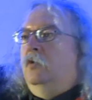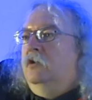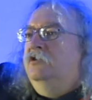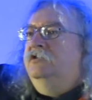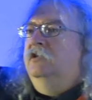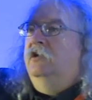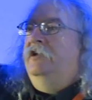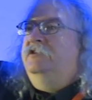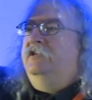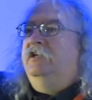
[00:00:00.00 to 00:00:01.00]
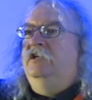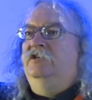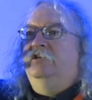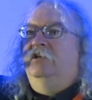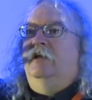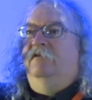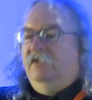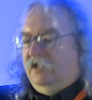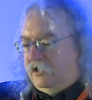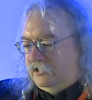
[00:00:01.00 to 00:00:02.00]
Where's the nice, easy
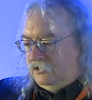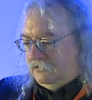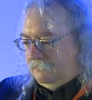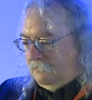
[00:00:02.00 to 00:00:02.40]
navigation?